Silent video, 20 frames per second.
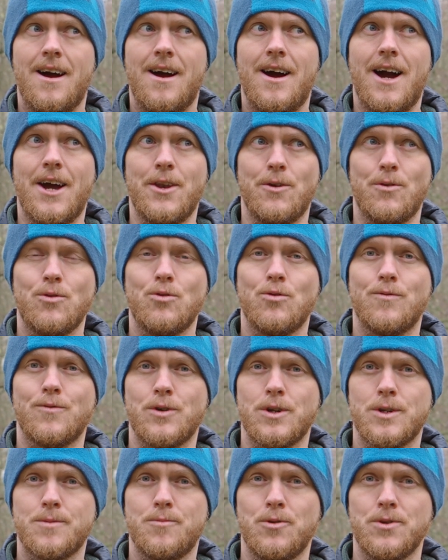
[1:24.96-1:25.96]
I don't
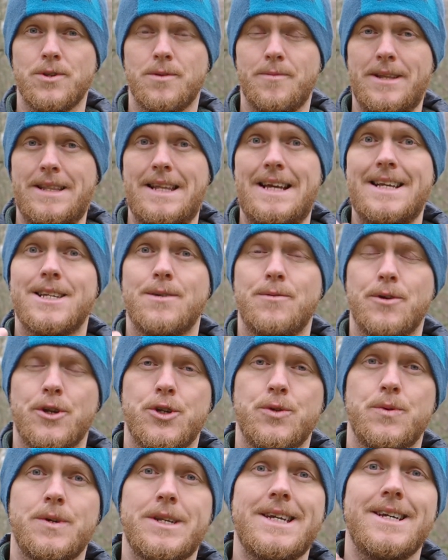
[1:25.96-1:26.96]
overexpose them unless I want
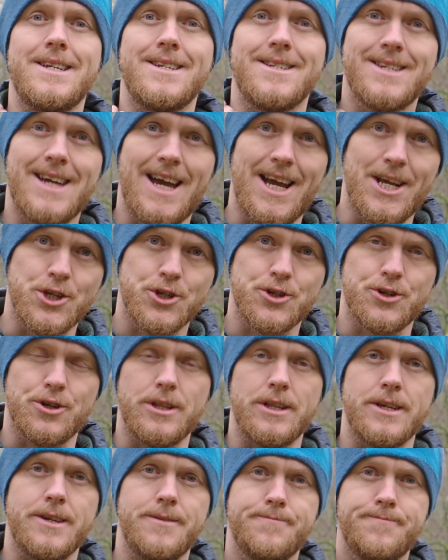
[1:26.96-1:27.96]
to do it
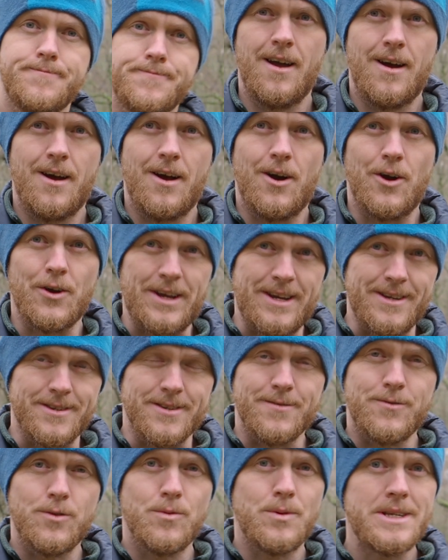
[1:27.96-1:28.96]
intentionally. Okay, so
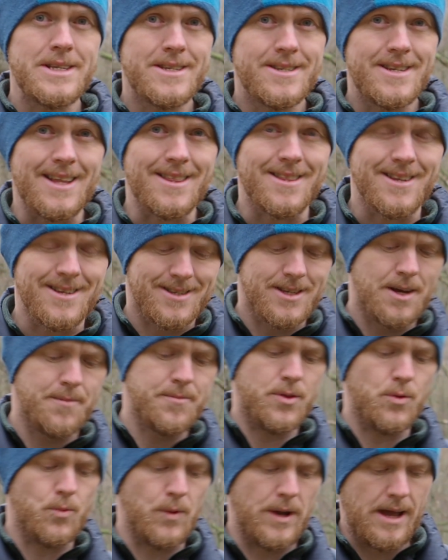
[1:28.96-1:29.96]
if you want to set this up
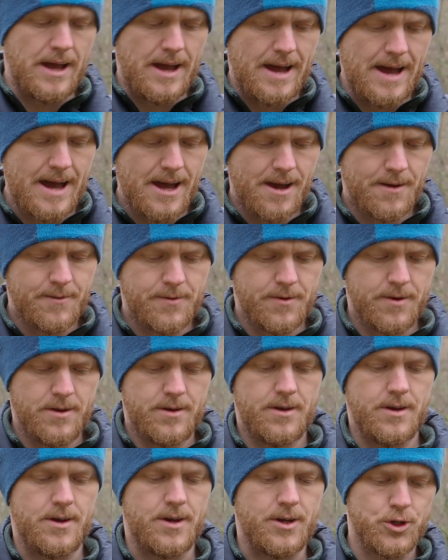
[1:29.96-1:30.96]
the way I have,
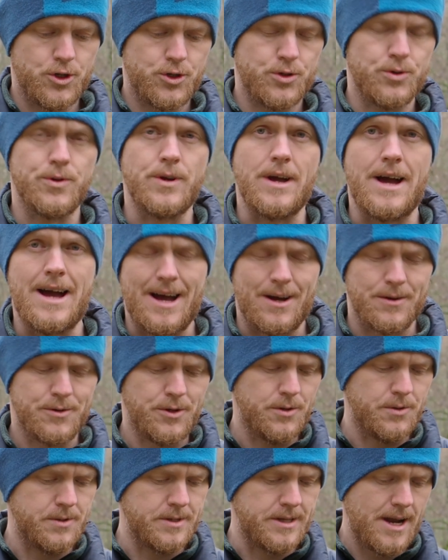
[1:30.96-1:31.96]
I'll show you how to
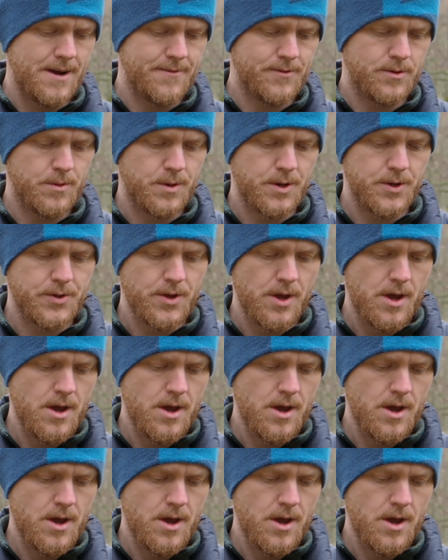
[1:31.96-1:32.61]
use it afterwards.